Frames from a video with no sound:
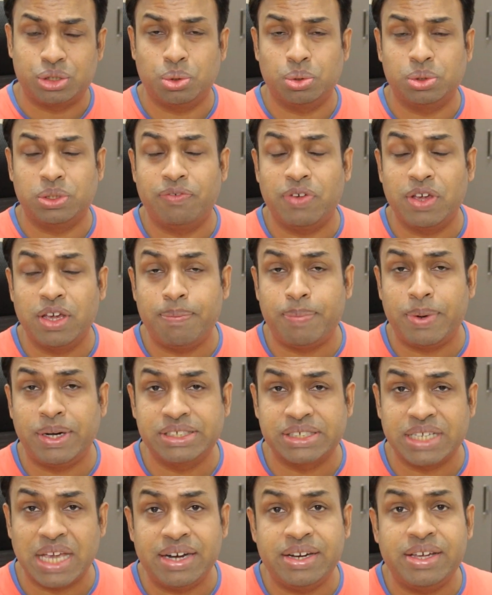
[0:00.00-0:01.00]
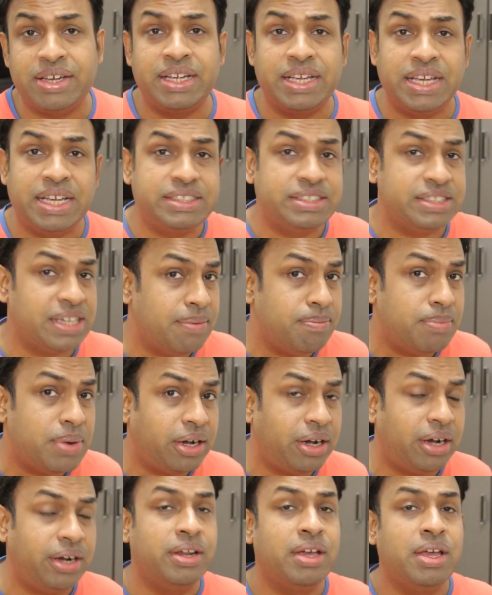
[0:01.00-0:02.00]
So the fingerprint scanner is
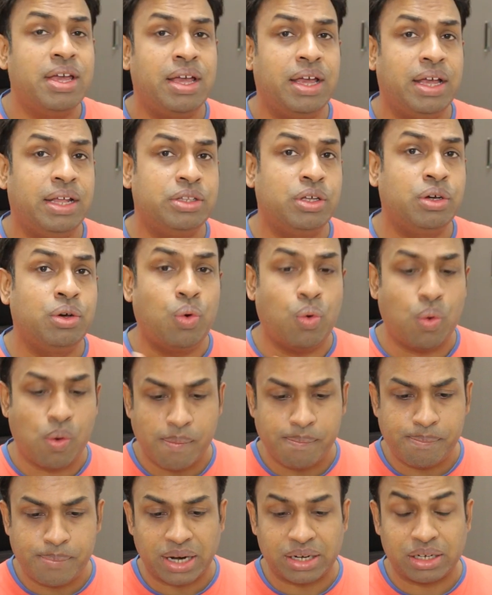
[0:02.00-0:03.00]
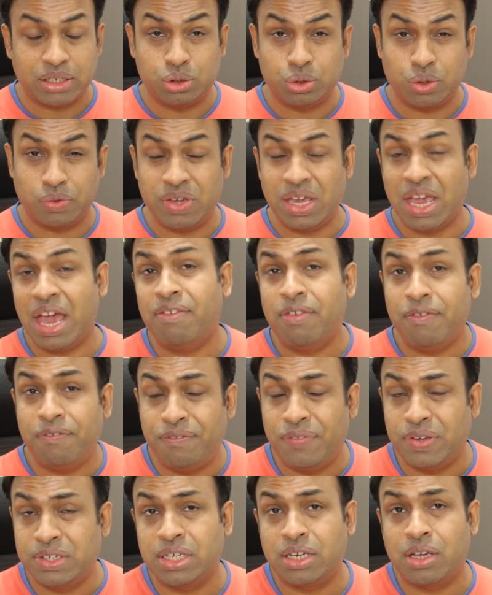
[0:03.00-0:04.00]
embedded in the home button. So we have a
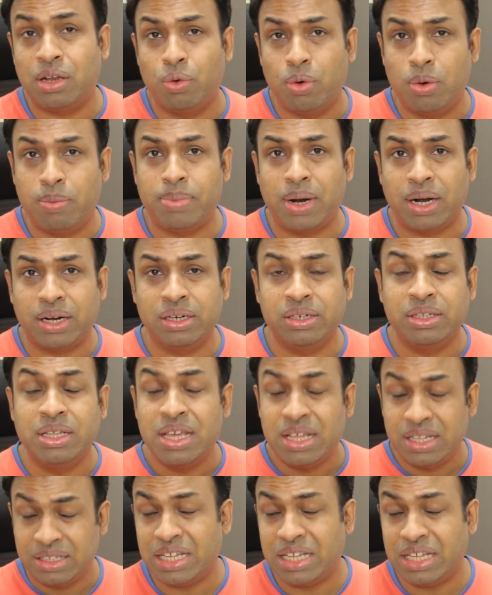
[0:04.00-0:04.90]
physical home button.